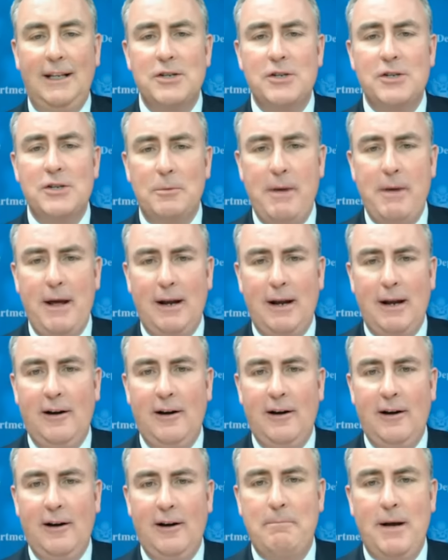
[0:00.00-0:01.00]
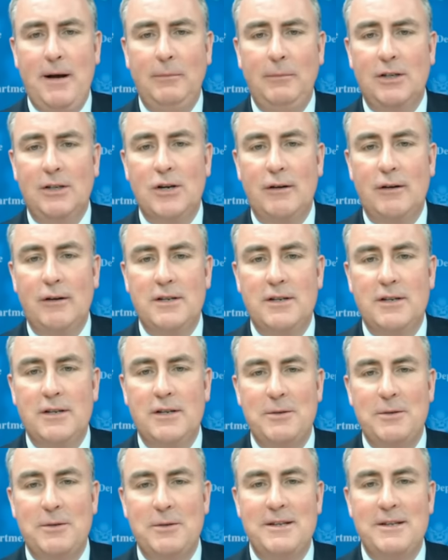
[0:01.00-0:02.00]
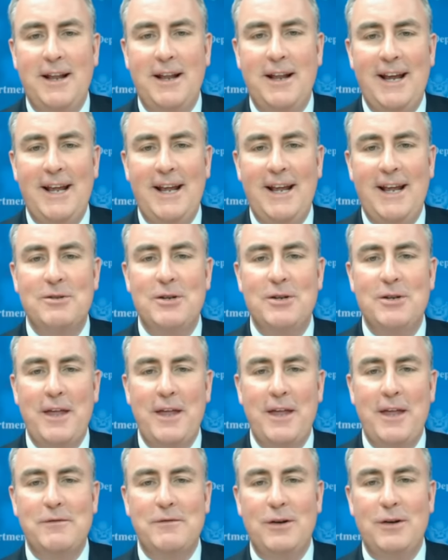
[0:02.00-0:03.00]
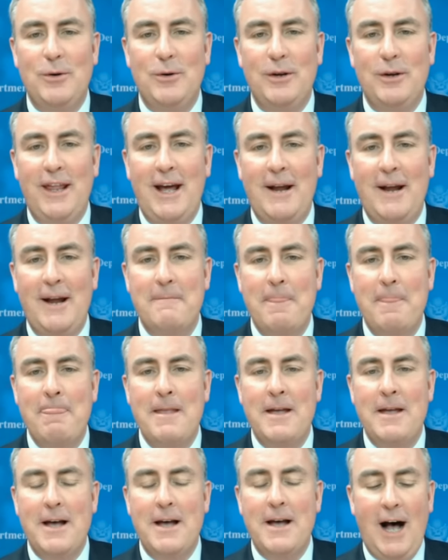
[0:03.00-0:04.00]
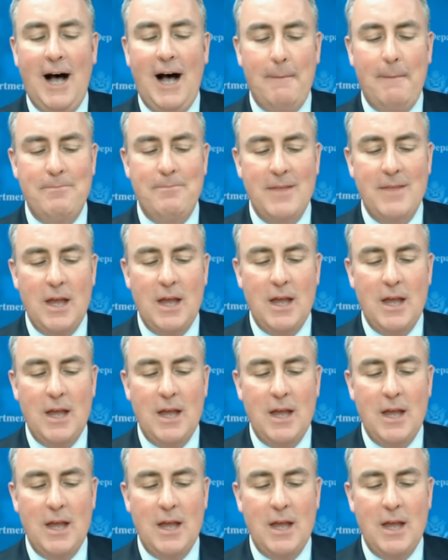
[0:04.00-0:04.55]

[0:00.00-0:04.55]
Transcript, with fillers: is so much better at public service announcements than I am, so thanks for doing that. um,